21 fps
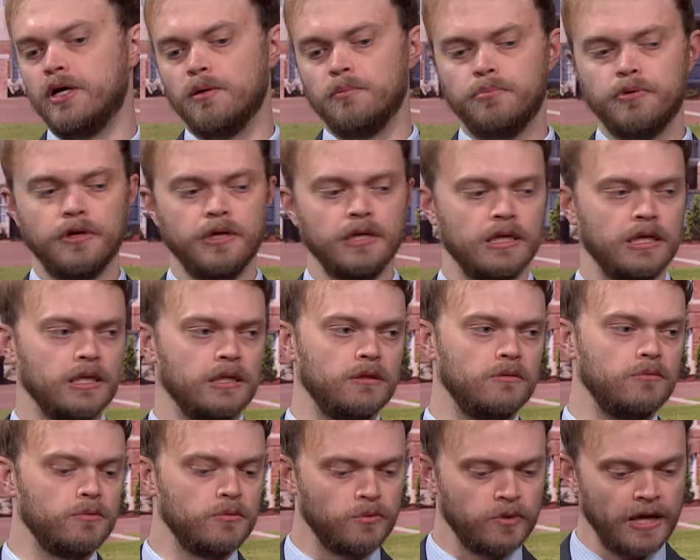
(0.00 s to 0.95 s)
putting
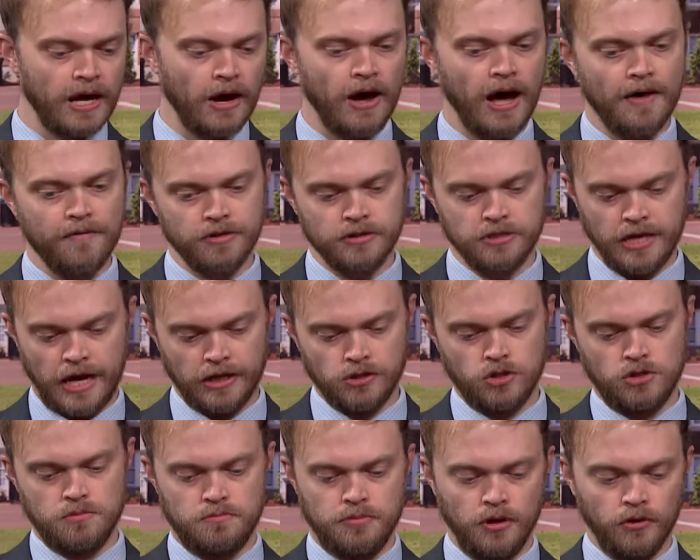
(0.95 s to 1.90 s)
in, without having to
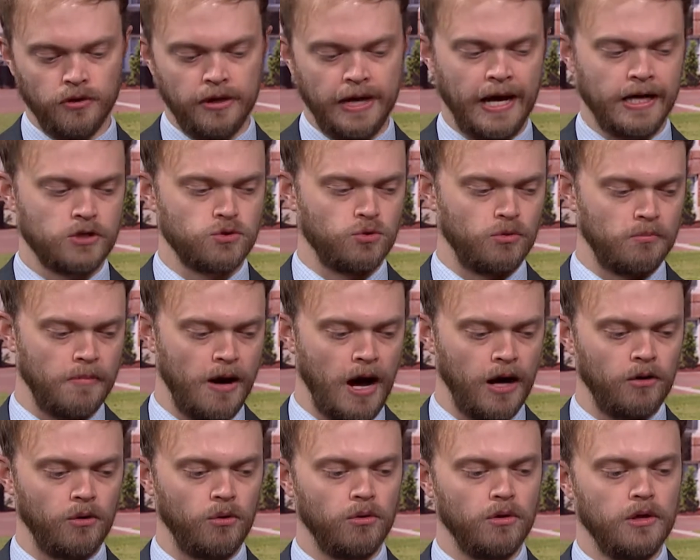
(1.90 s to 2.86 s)
actually build an actual
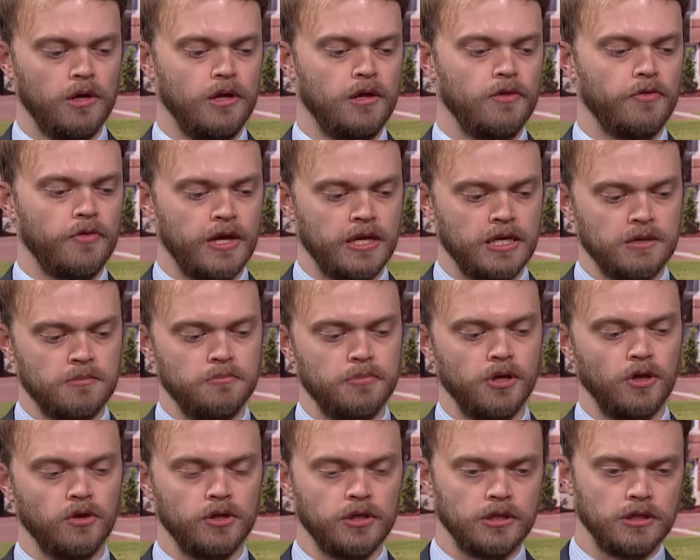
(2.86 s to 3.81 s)
model. They can
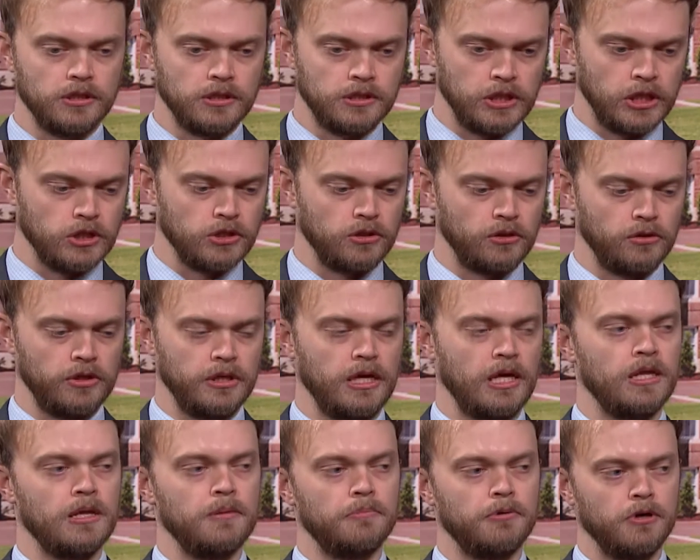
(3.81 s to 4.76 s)
build it digitally
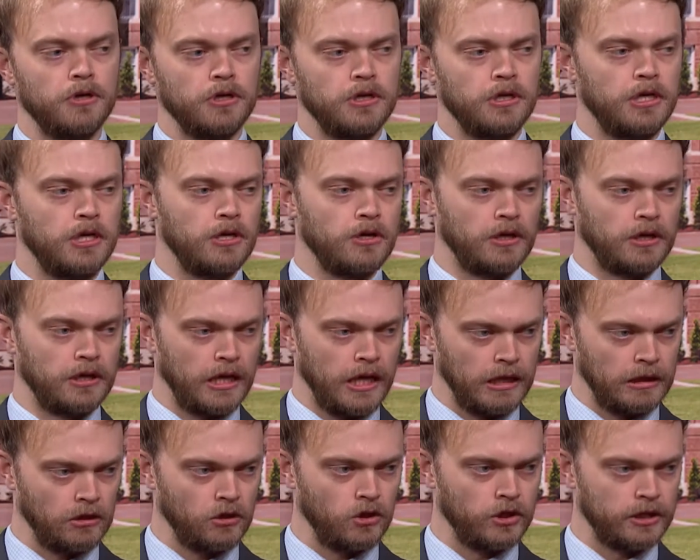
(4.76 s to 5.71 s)
and then put it in here
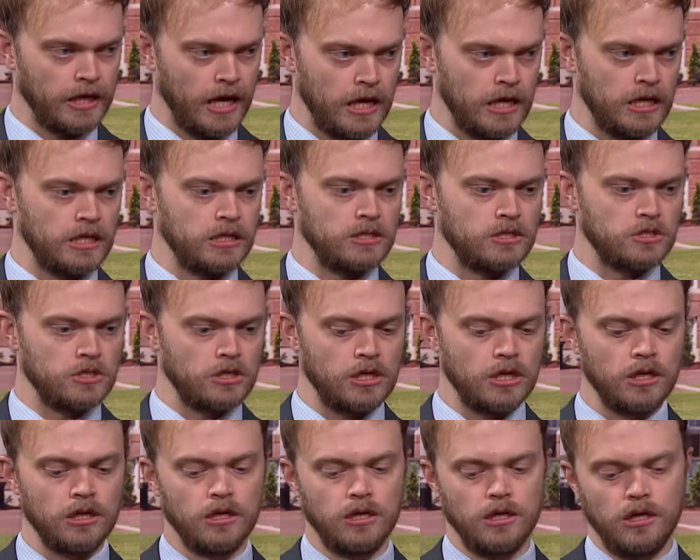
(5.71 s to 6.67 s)
and look at it and see
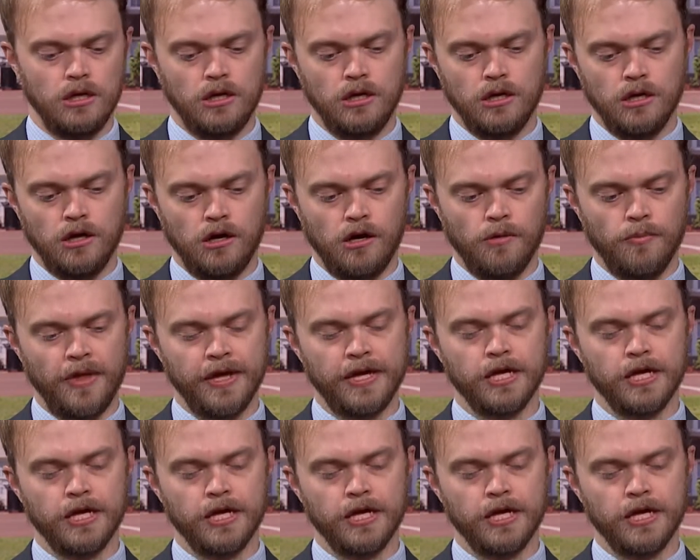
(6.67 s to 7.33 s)
it. They